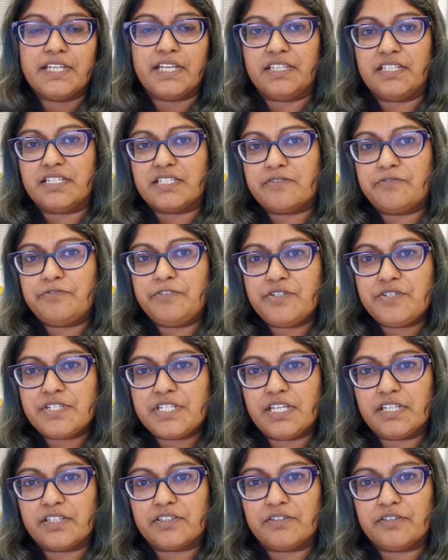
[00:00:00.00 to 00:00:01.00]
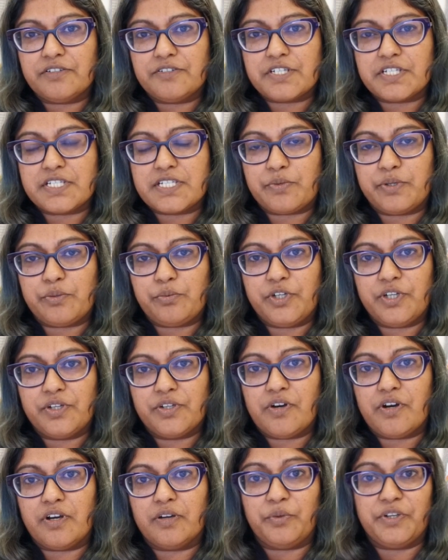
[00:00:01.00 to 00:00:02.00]
And there's a few technologies we
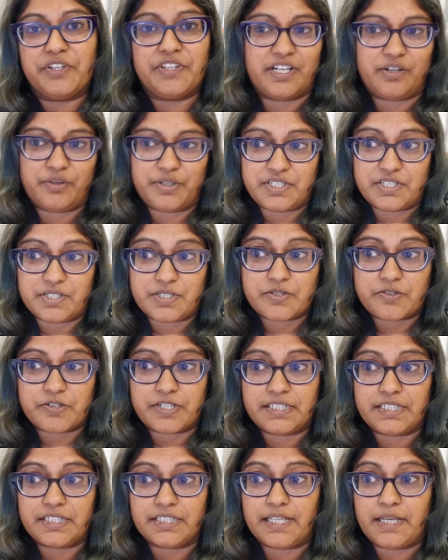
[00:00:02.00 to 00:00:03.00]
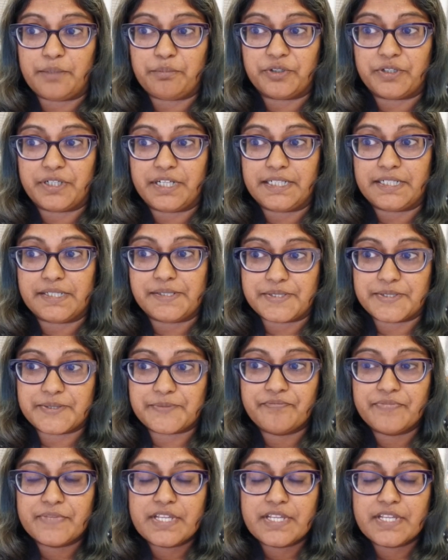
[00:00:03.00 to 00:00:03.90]
work on with our industry collaborators.